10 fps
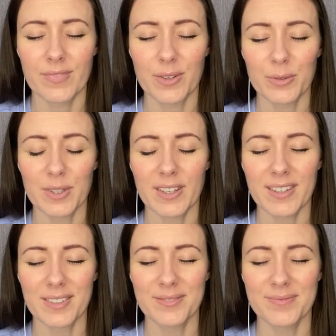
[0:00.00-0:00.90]

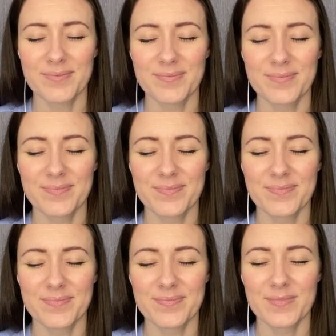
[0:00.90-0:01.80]
Okay,
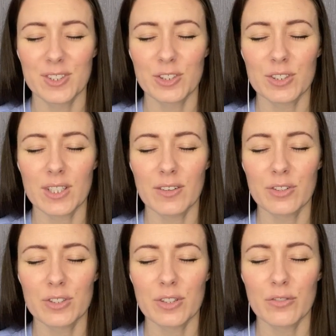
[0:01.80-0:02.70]
so just give
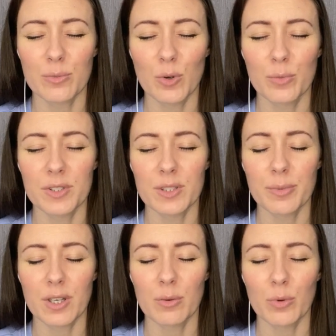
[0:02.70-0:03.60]
yourself a moment to
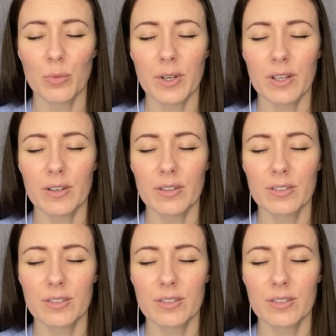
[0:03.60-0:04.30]
become aware